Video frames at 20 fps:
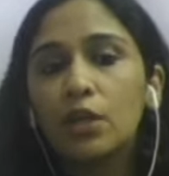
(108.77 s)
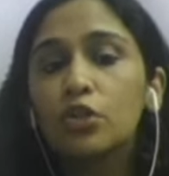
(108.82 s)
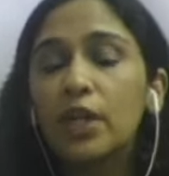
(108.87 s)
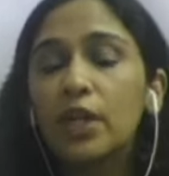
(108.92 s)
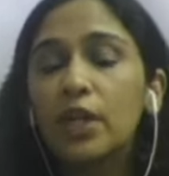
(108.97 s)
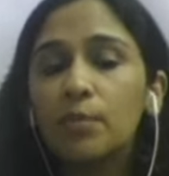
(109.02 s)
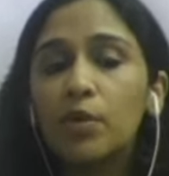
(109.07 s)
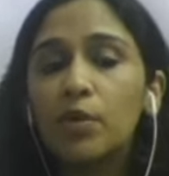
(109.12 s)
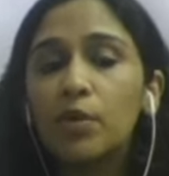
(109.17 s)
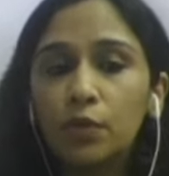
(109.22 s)
To
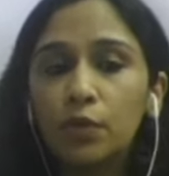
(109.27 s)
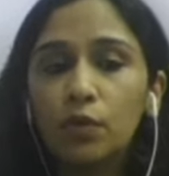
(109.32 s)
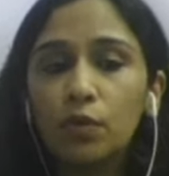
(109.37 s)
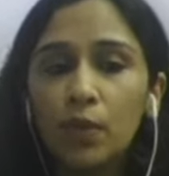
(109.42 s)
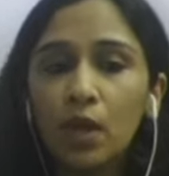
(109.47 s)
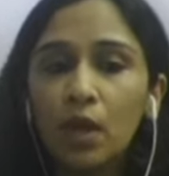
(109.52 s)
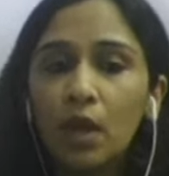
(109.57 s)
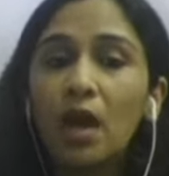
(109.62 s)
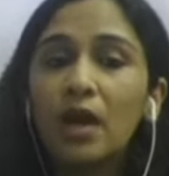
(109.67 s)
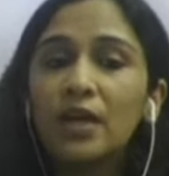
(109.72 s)
name a
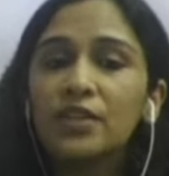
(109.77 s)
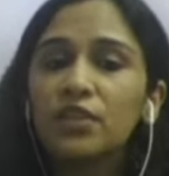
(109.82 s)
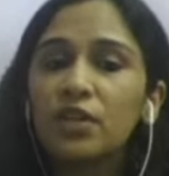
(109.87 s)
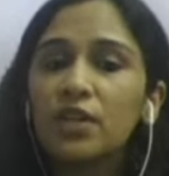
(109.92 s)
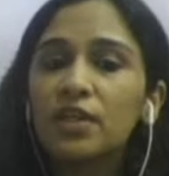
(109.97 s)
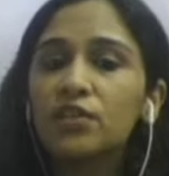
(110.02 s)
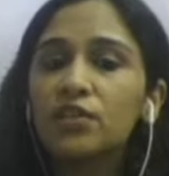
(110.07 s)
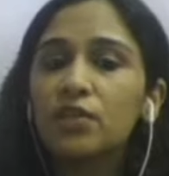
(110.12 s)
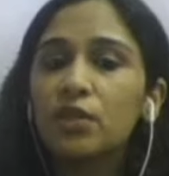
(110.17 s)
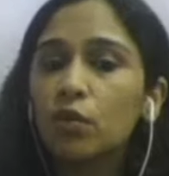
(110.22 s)
few,
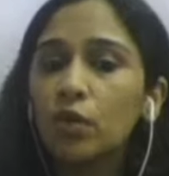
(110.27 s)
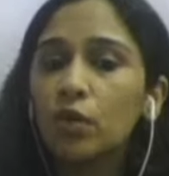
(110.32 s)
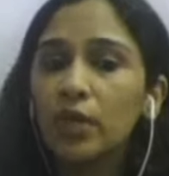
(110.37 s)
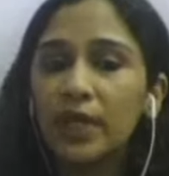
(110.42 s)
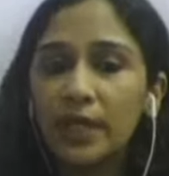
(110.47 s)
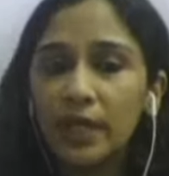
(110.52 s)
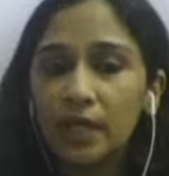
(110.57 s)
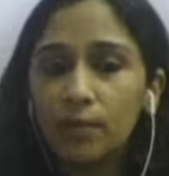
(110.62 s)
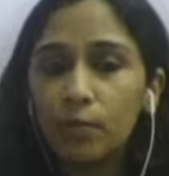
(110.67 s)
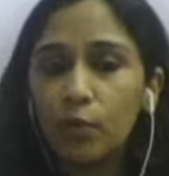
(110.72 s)
ours is
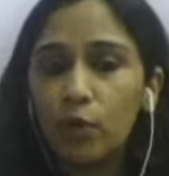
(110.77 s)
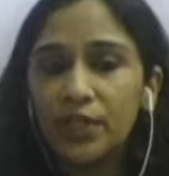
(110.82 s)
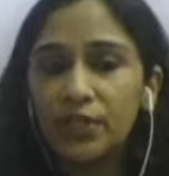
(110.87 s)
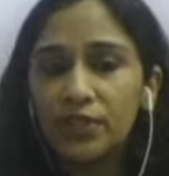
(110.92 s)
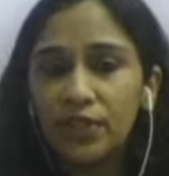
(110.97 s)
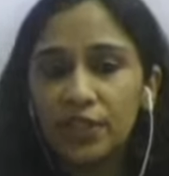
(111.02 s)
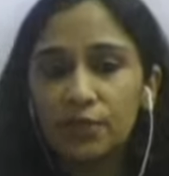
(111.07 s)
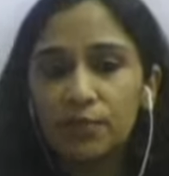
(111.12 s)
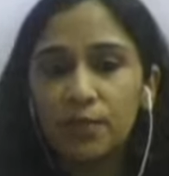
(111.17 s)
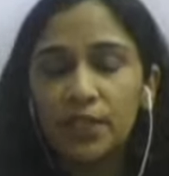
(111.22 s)
the only
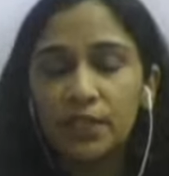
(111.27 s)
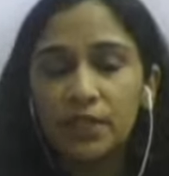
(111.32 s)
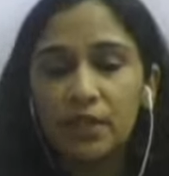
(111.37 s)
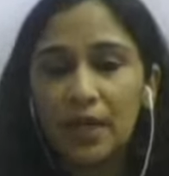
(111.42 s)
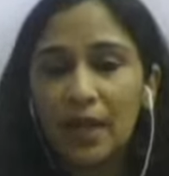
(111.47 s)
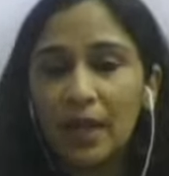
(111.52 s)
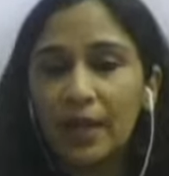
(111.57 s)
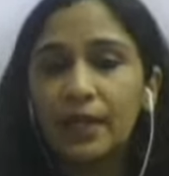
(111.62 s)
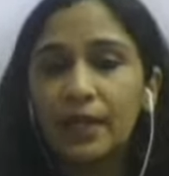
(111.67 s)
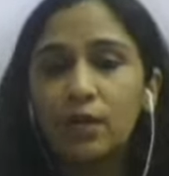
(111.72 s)
10.6
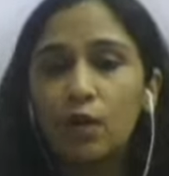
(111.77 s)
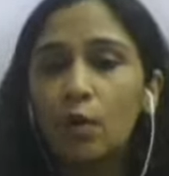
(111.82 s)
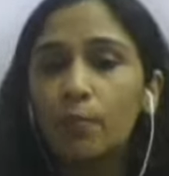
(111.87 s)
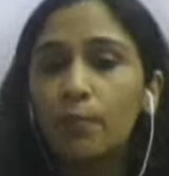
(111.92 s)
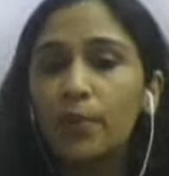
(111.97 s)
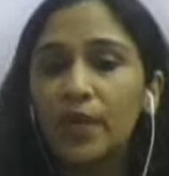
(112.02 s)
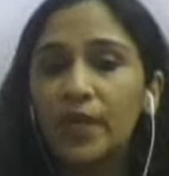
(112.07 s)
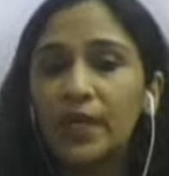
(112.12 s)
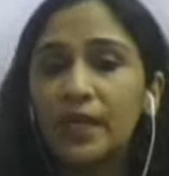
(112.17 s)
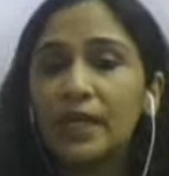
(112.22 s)
meter line
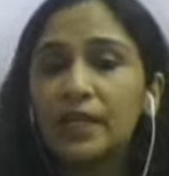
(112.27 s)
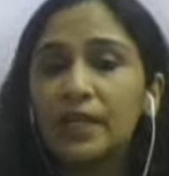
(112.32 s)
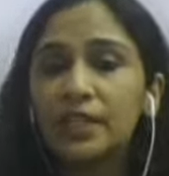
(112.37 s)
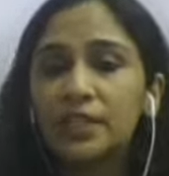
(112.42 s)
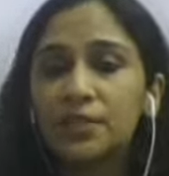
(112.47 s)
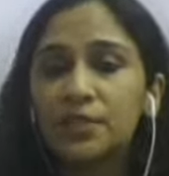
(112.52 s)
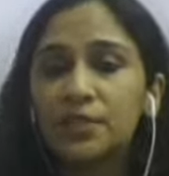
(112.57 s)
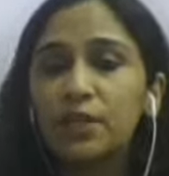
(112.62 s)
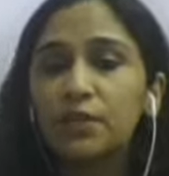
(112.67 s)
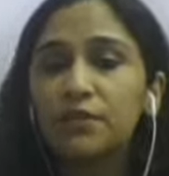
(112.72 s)
operating at a
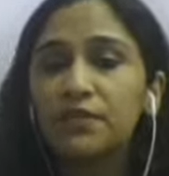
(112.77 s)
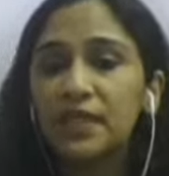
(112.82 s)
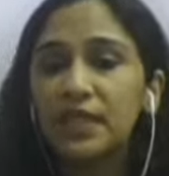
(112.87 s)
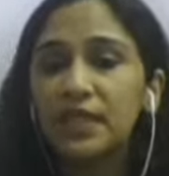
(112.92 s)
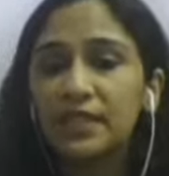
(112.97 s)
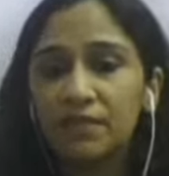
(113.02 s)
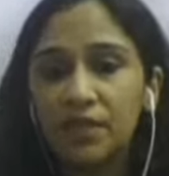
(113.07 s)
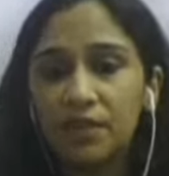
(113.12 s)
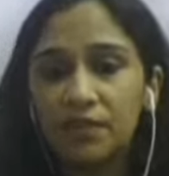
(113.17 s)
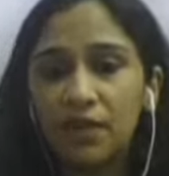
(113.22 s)
speed of
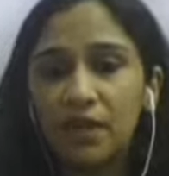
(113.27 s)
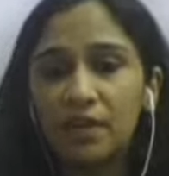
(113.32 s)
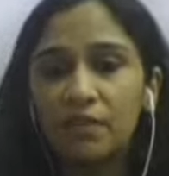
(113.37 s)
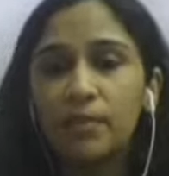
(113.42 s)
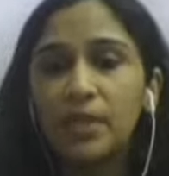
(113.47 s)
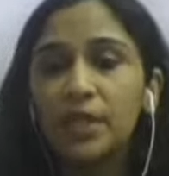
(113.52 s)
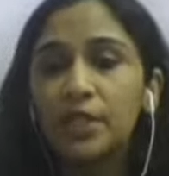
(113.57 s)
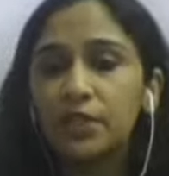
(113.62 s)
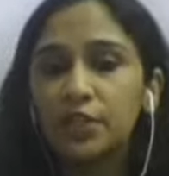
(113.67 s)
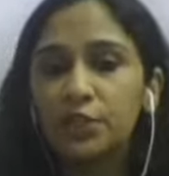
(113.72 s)

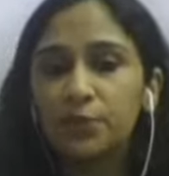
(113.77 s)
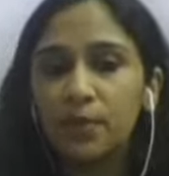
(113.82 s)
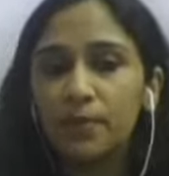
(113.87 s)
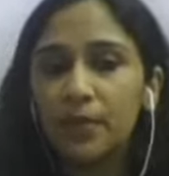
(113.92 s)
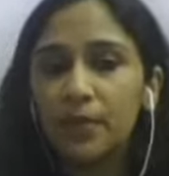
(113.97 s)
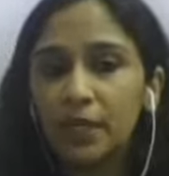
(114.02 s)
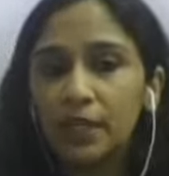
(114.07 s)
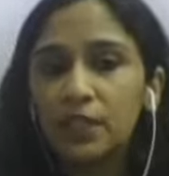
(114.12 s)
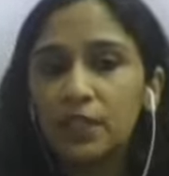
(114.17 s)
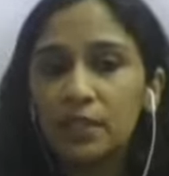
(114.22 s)
675 meters per
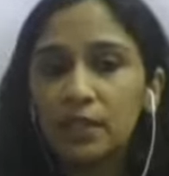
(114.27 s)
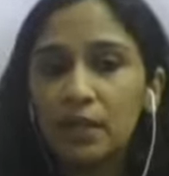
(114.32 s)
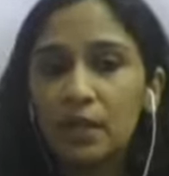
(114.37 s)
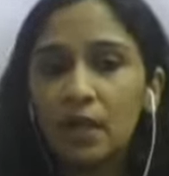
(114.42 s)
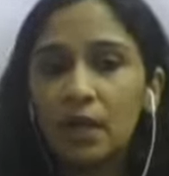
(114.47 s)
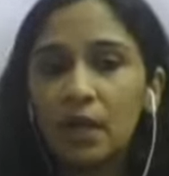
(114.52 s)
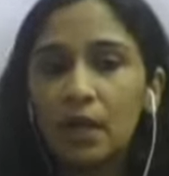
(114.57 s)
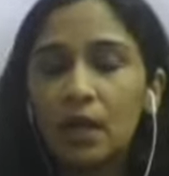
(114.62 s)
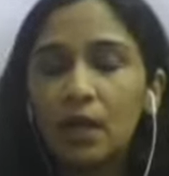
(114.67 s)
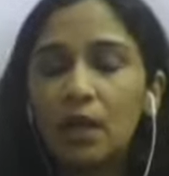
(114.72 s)
minute.
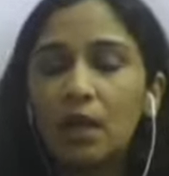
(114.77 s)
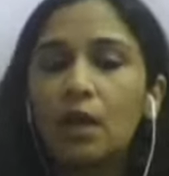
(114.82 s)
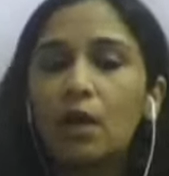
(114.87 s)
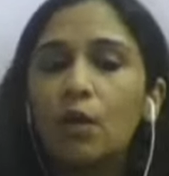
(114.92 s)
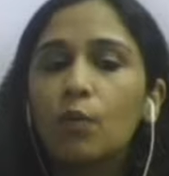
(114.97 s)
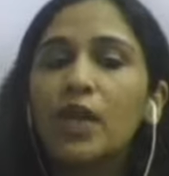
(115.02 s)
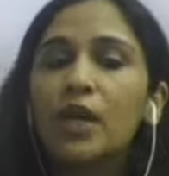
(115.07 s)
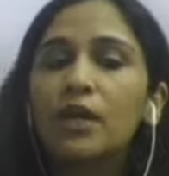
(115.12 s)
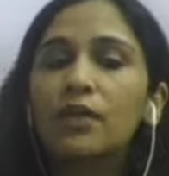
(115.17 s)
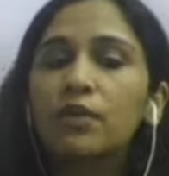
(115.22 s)

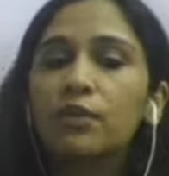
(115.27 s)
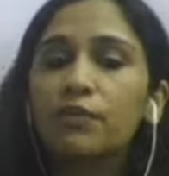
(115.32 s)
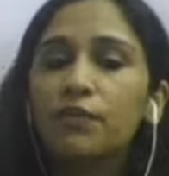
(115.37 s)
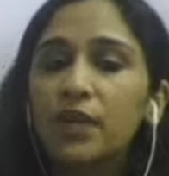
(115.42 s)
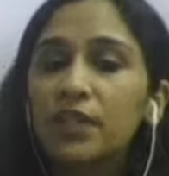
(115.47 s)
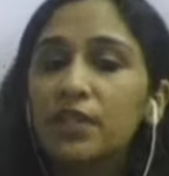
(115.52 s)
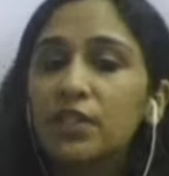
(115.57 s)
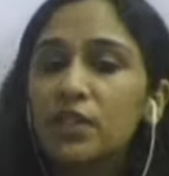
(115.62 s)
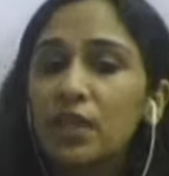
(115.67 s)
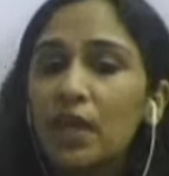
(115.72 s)
We are the
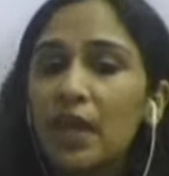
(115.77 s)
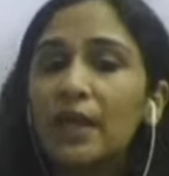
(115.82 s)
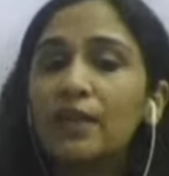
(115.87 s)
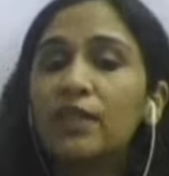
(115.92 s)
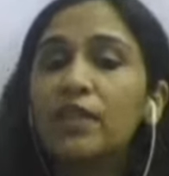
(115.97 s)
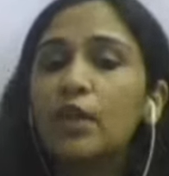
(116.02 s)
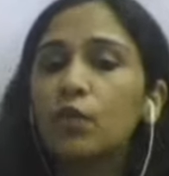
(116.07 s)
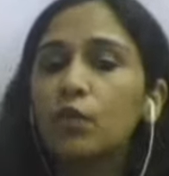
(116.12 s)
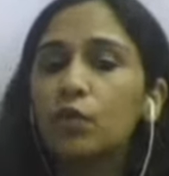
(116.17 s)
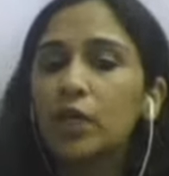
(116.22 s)
first
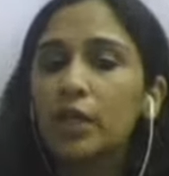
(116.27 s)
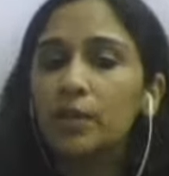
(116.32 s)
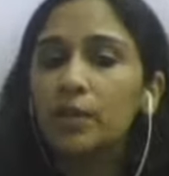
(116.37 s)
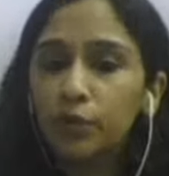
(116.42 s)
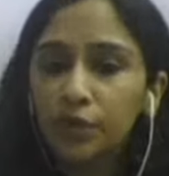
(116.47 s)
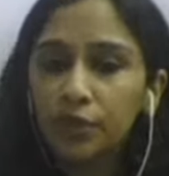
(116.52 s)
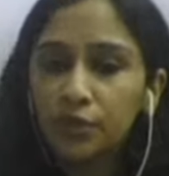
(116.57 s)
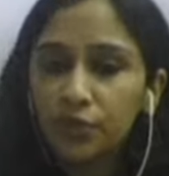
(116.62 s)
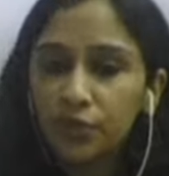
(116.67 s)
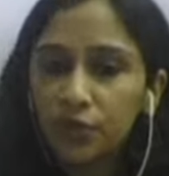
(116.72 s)
and the only
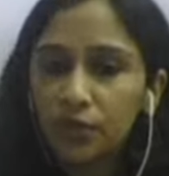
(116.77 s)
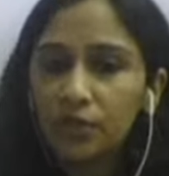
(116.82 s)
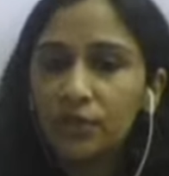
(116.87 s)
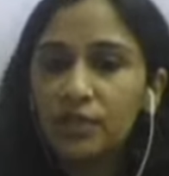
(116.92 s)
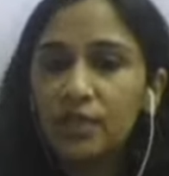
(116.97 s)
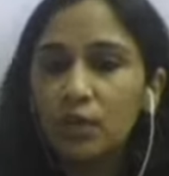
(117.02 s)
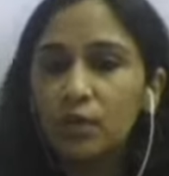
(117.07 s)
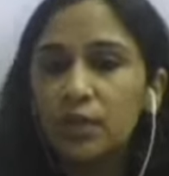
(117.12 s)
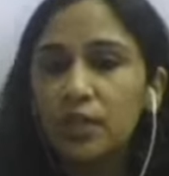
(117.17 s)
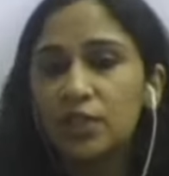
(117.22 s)
producer in
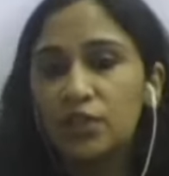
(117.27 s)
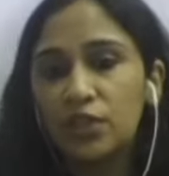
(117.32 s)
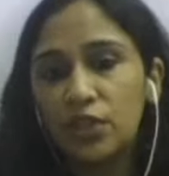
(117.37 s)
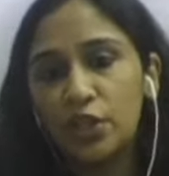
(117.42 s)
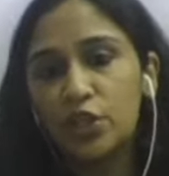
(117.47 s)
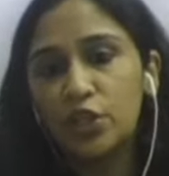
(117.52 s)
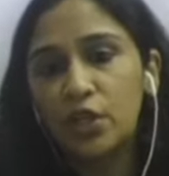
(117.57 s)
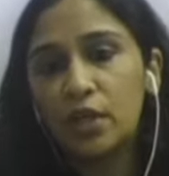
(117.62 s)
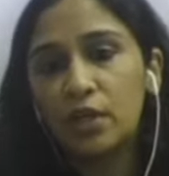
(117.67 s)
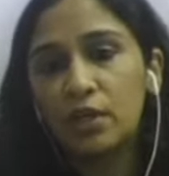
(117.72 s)
Southeast
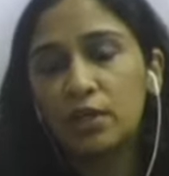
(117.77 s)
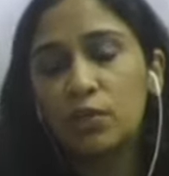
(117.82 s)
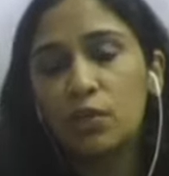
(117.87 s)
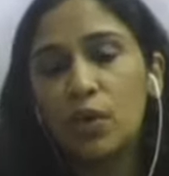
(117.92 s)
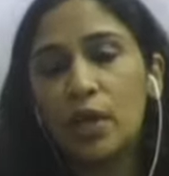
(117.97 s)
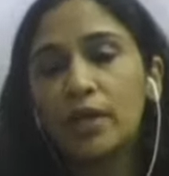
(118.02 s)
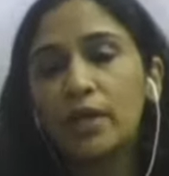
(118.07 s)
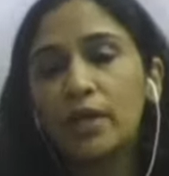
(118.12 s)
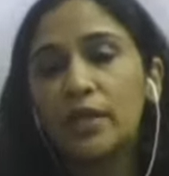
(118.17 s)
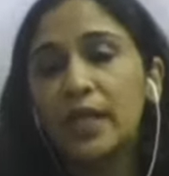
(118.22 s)
Asia to
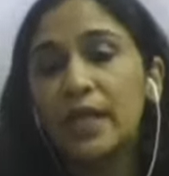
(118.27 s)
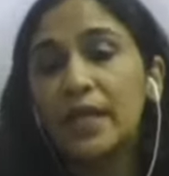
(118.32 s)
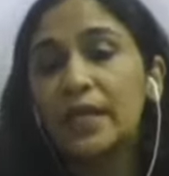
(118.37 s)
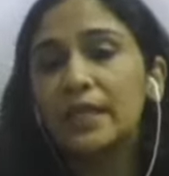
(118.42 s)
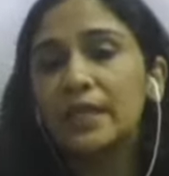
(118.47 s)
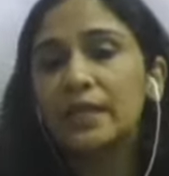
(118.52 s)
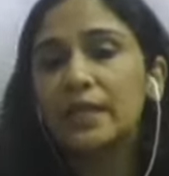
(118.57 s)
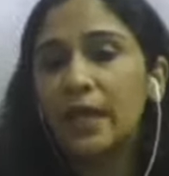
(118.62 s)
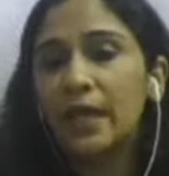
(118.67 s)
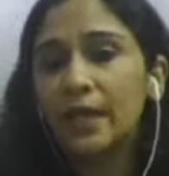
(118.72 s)

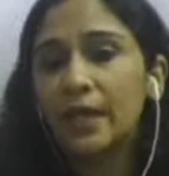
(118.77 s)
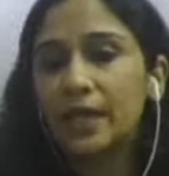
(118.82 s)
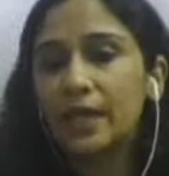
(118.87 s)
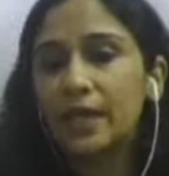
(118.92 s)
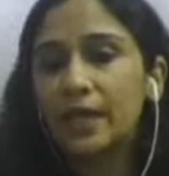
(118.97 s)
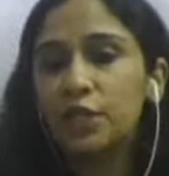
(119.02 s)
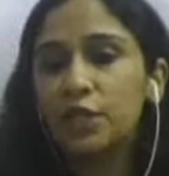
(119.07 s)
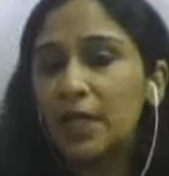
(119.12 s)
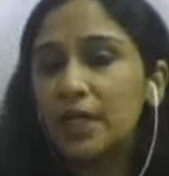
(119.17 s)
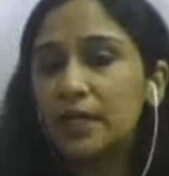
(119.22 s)
undertake the
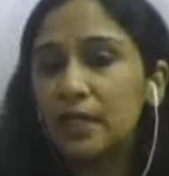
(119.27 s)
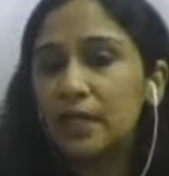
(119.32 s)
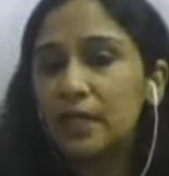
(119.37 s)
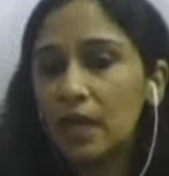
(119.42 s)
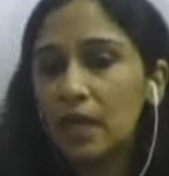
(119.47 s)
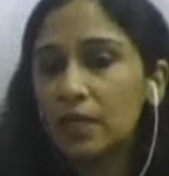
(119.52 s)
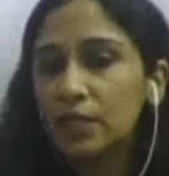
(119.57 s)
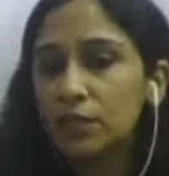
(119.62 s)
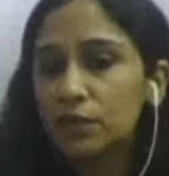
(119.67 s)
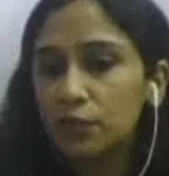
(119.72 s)
direct melt
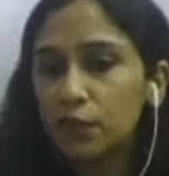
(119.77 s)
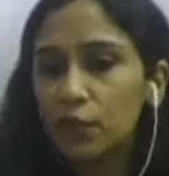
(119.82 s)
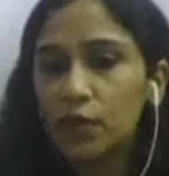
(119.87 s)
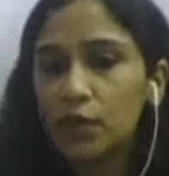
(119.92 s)
cast for